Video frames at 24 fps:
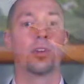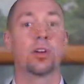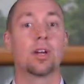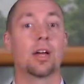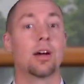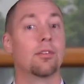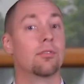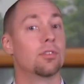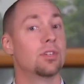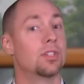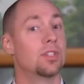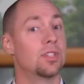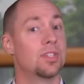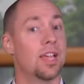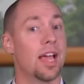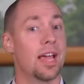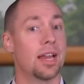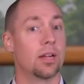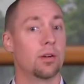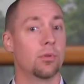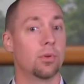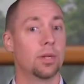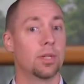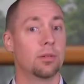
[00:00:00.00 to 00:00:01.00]
coverage is
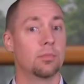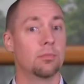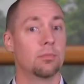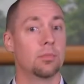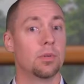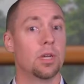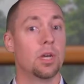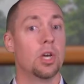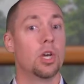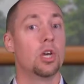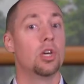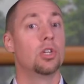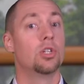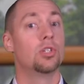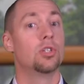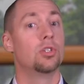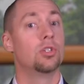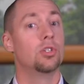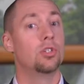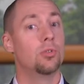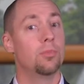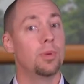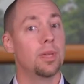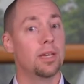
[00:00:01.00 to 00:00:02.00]
adequate.
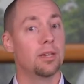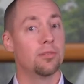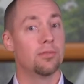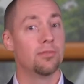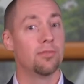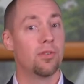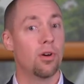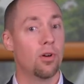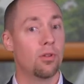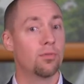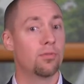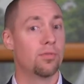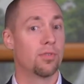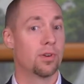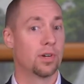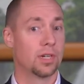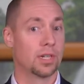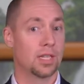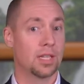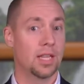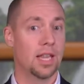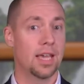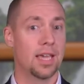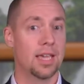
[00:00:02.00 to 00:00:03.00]
Should you be at fault for a
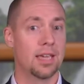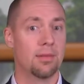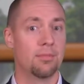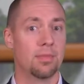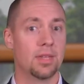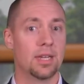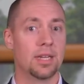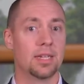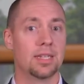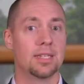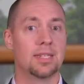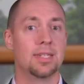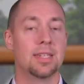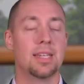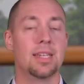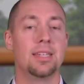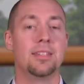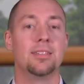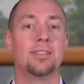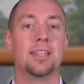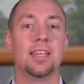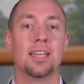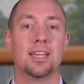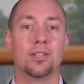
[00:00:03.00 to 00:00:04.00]
claim that
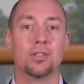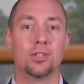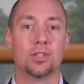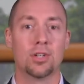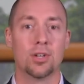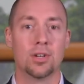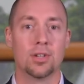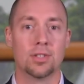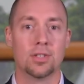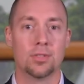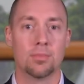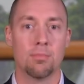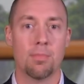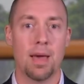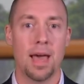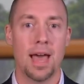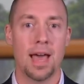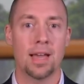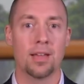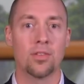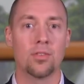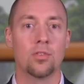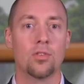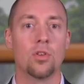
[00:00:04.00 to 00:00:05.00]
exceeds the insurance
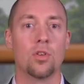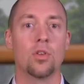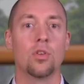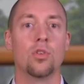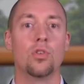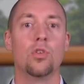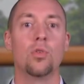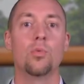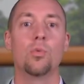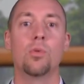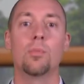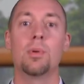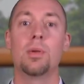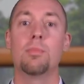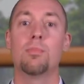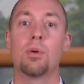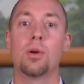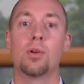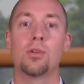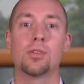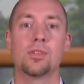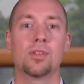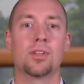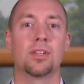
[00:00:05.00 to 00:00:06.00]
max, you will be
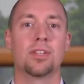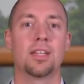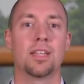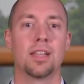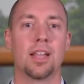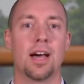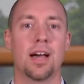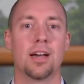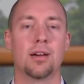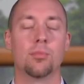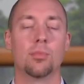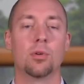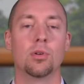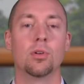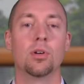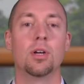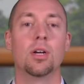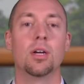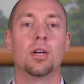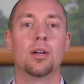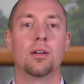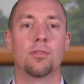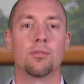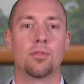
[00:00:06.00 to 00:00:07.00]
personally liable
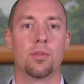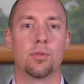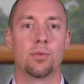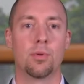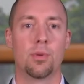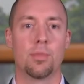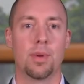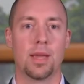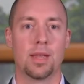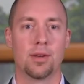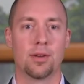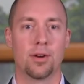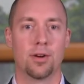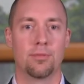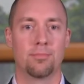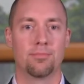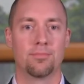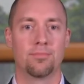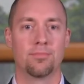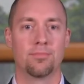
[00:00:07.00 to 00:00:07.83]
for the remainder.